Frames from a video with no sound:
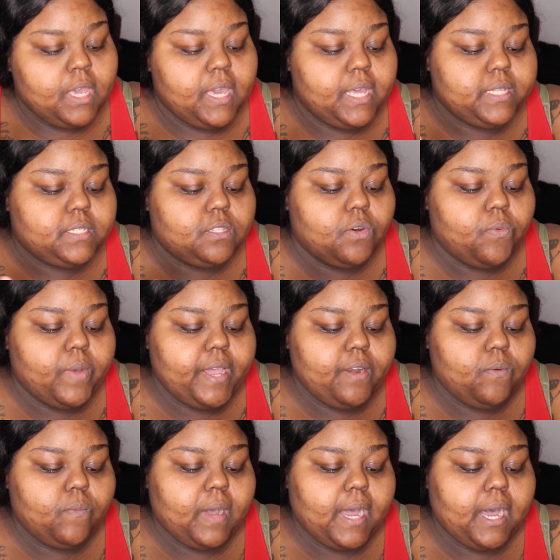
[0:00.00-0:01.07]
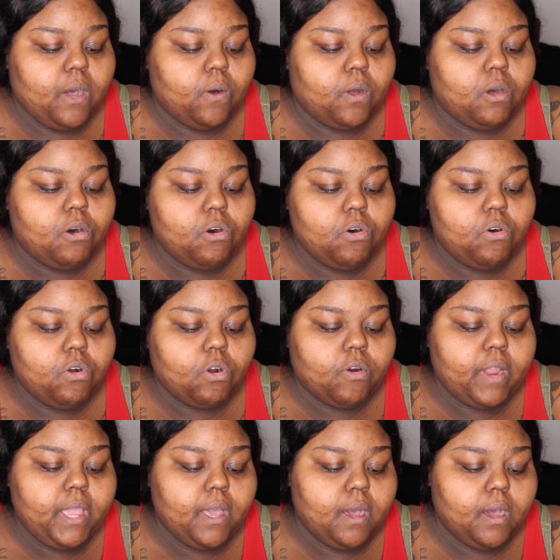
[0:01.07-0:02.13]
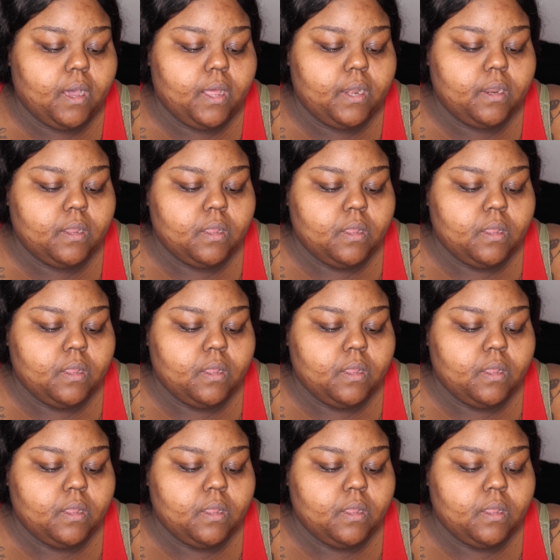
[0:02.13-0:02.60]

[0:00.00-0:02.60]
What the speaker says: It's the Wet n Wild Cold Crayon,